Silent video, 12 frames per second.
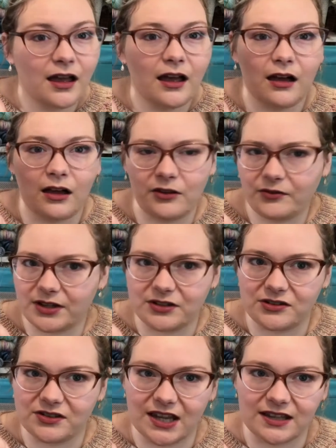Hopefully 2
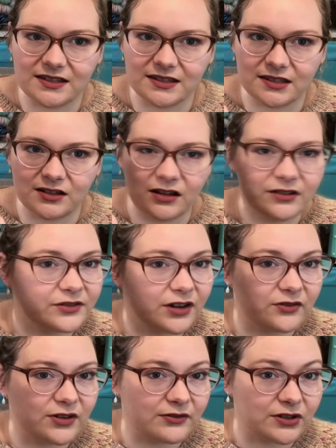skeins is enough. I've
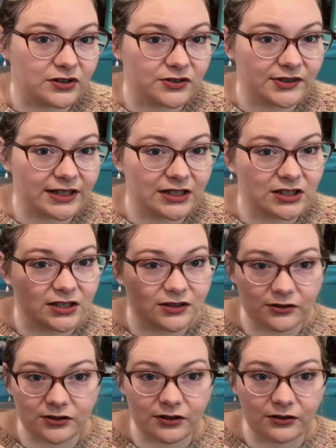never used Felici, so I
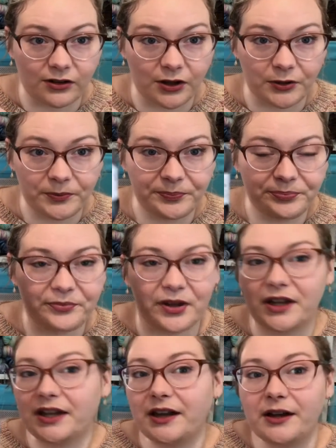don't know. But
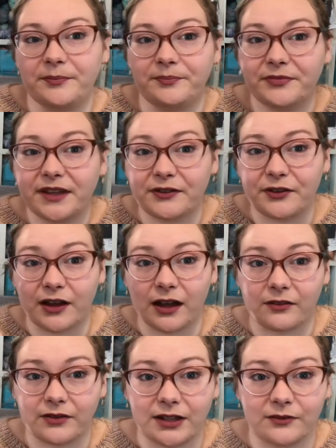if you
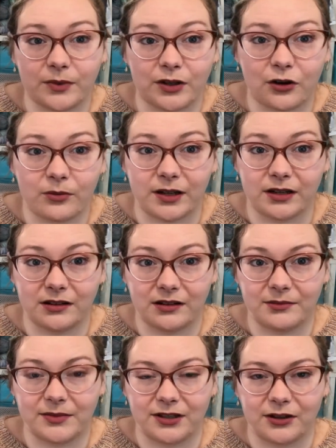have, leave me a comment and let
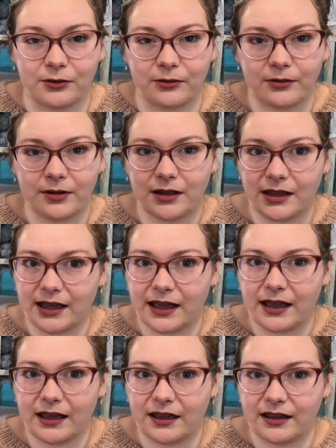me know
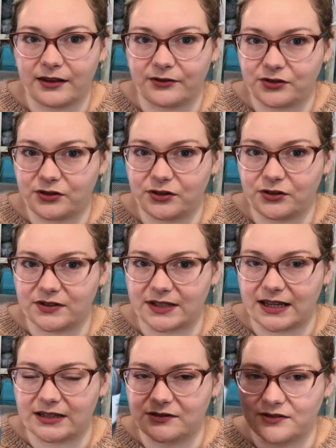if 2
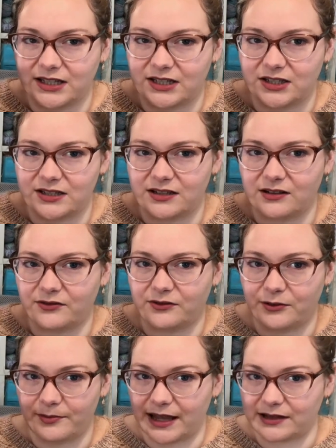skeins of Felici is enough for a
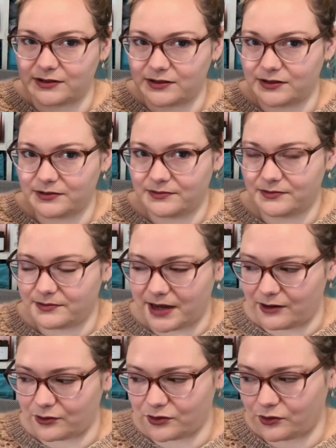man's pair
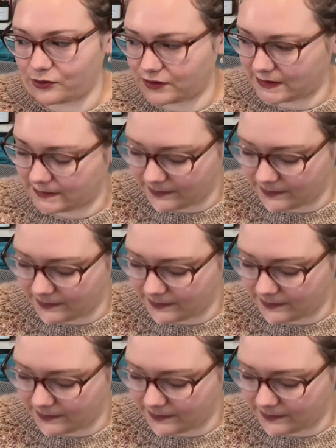of socks.